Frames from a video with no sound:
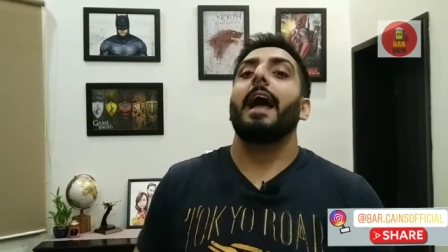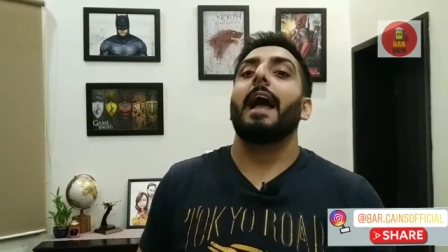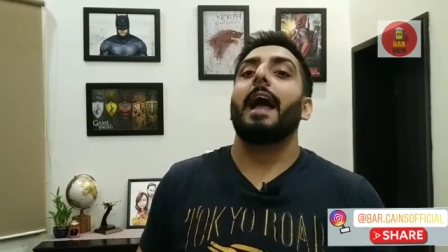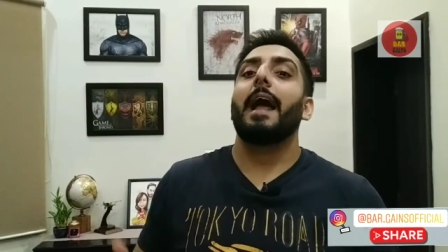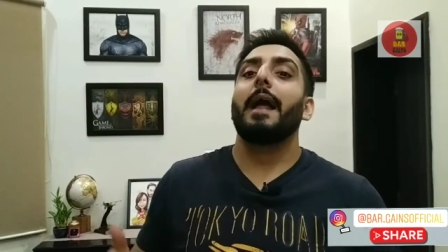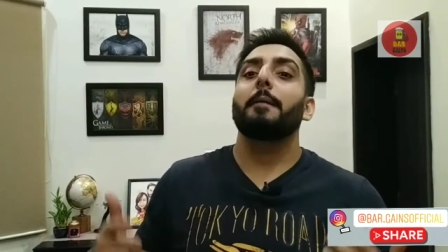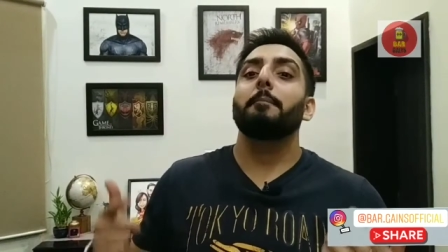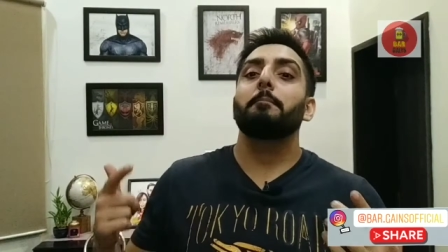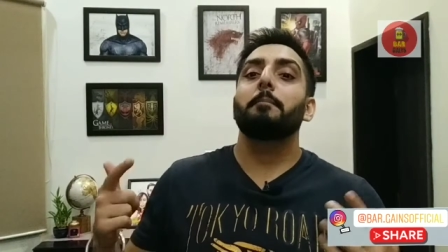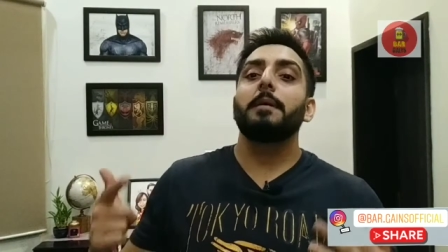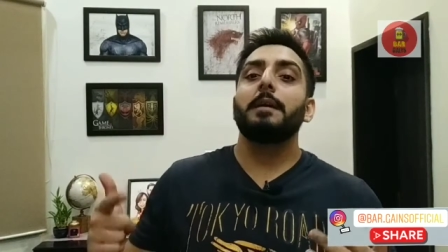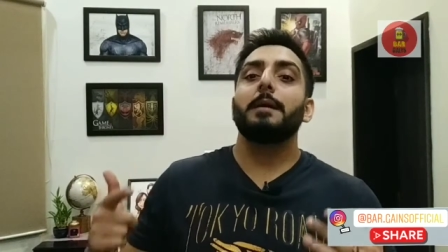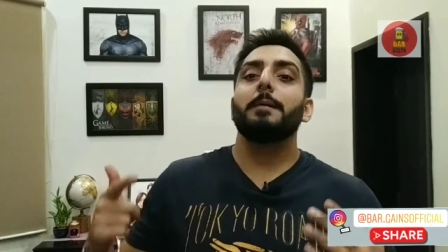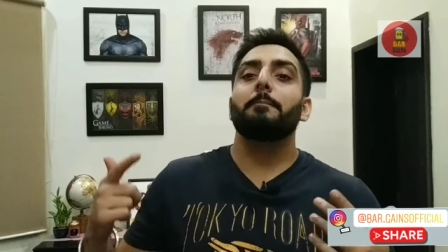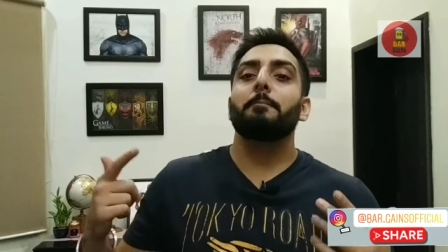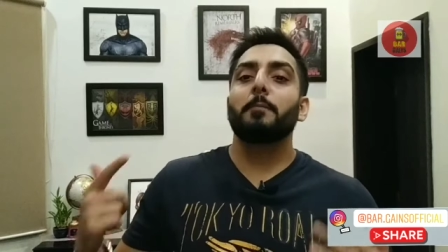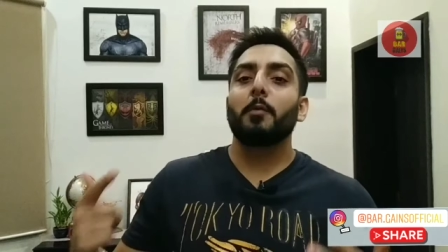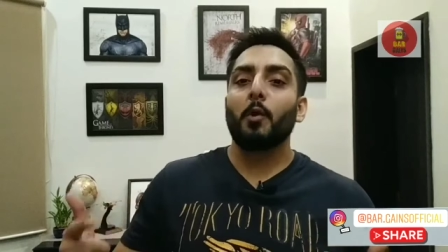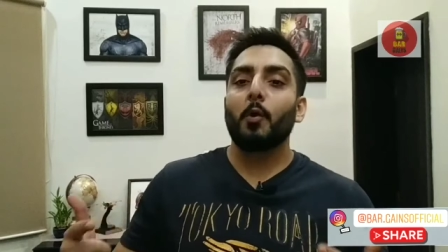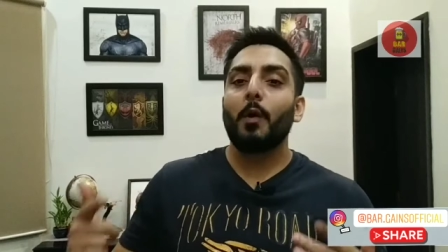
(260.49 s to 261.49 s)
and be a
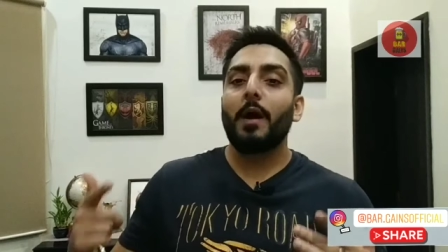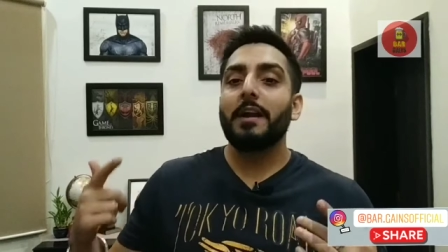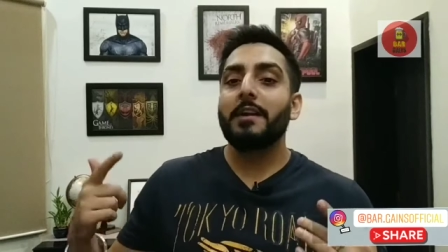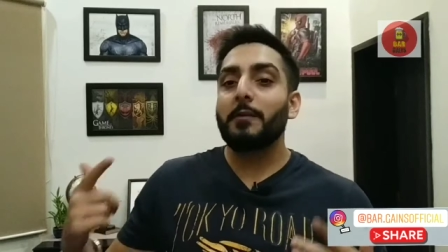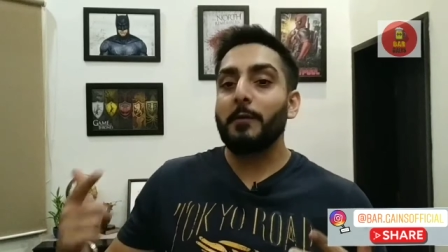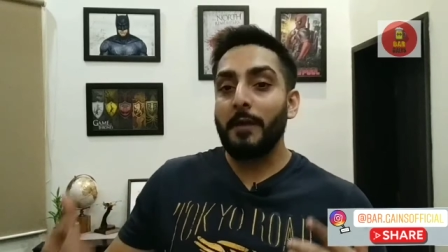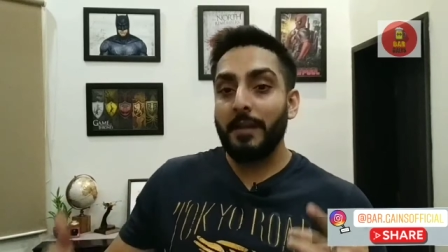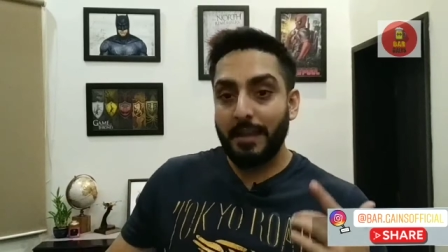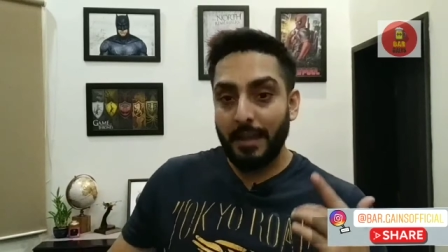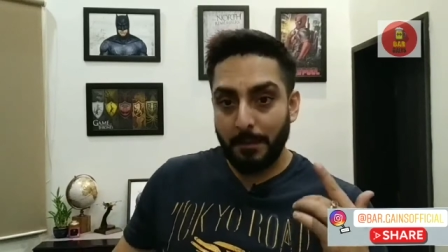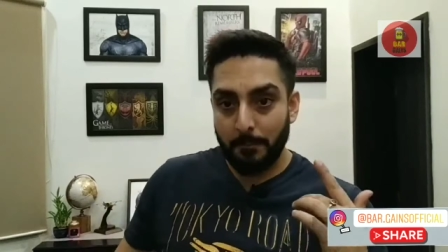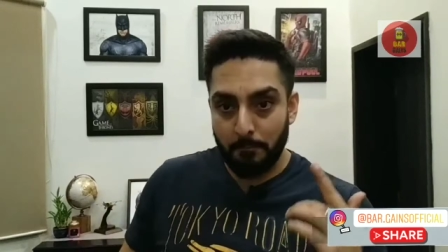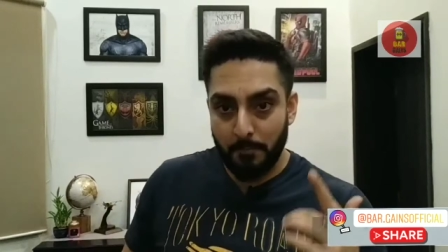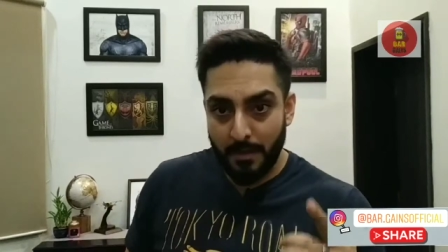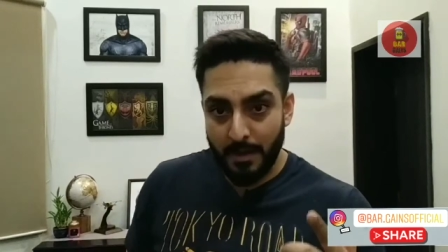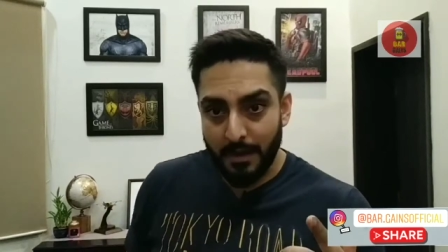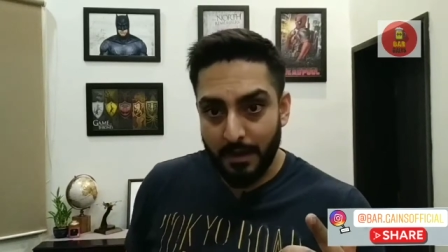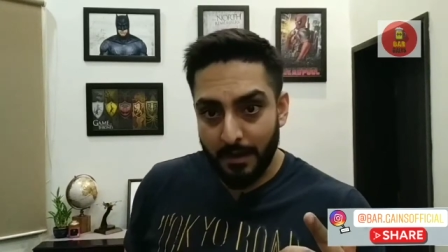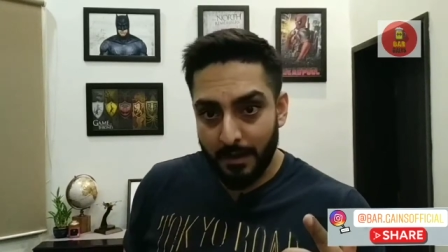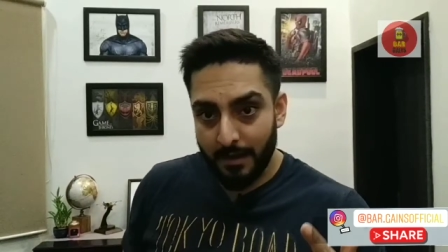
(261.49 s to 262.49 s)
pro at drinking
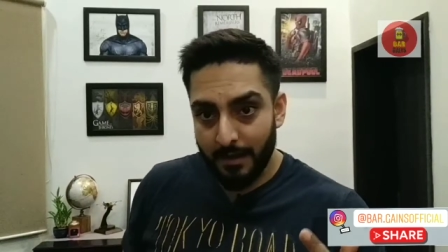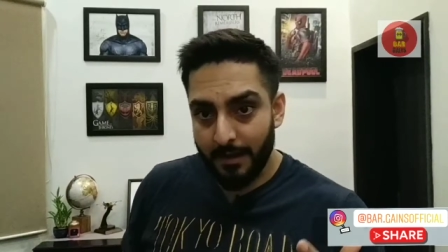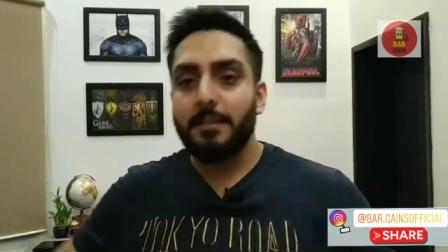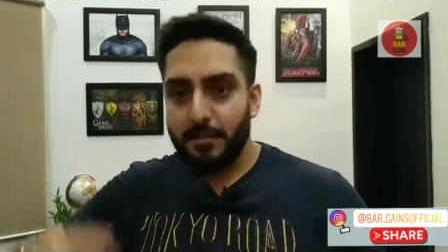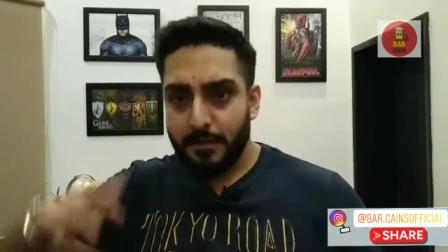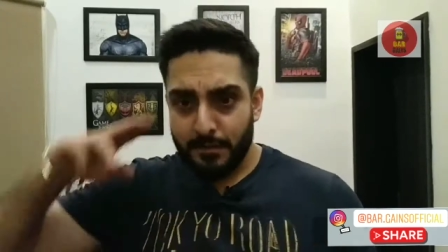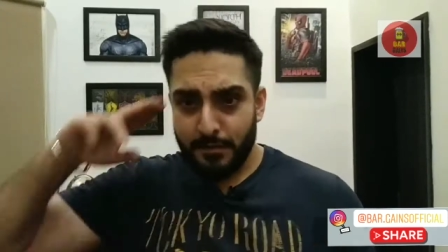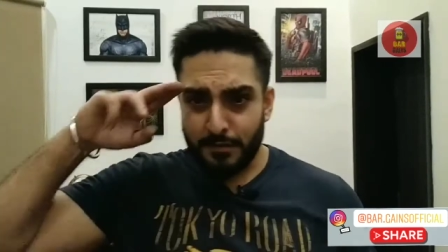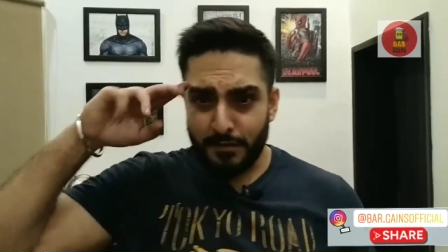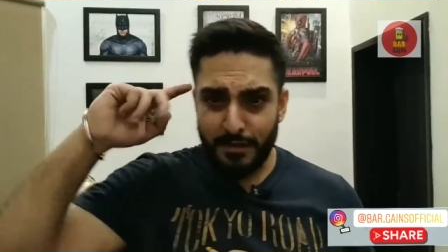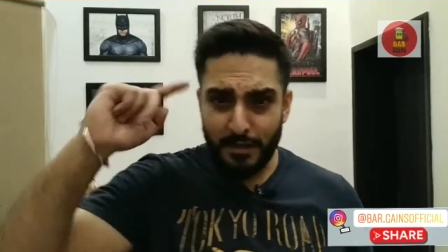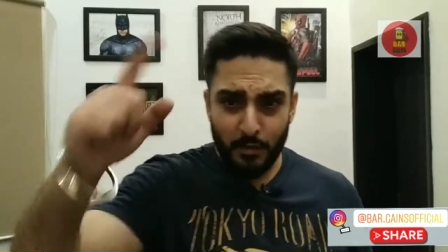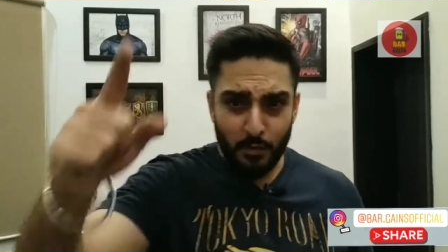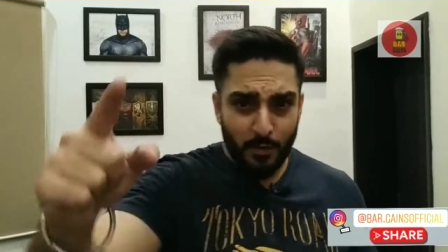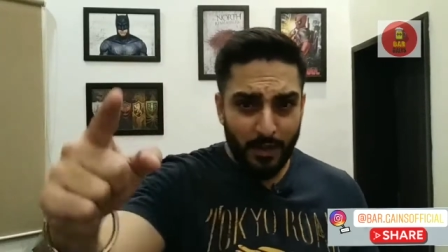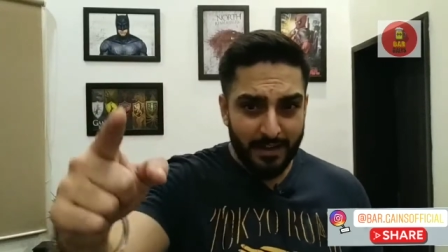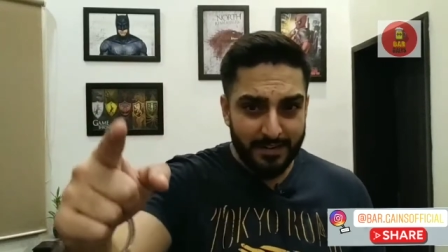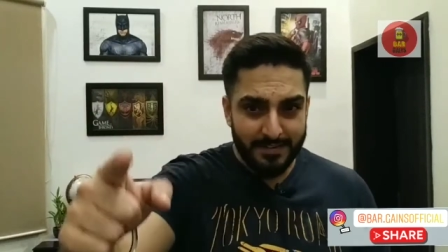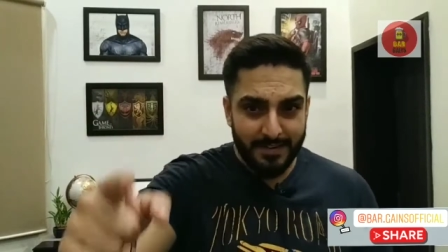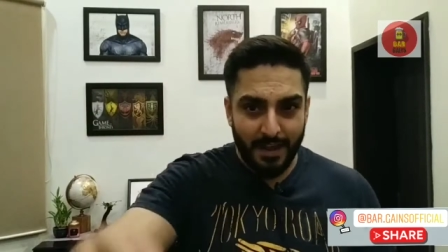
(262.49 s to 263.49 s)
beer. See you
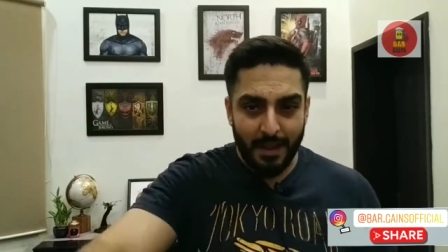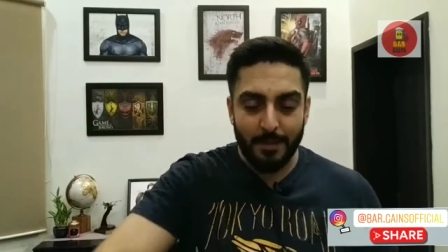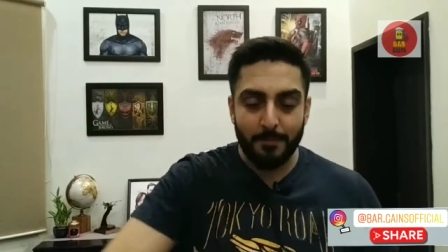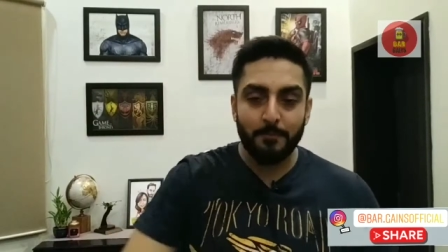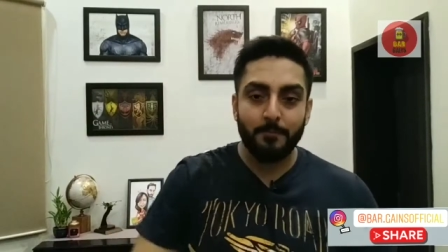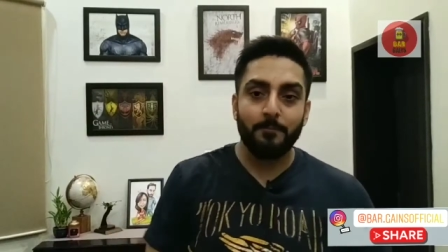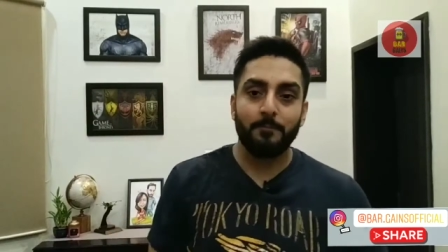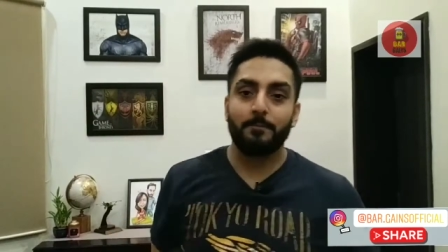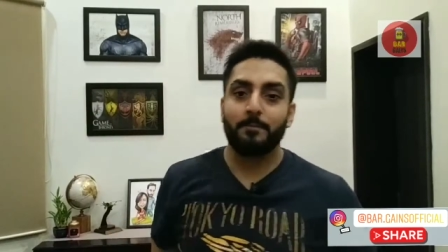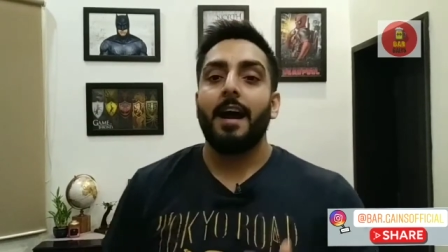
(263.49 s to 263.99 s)
next time.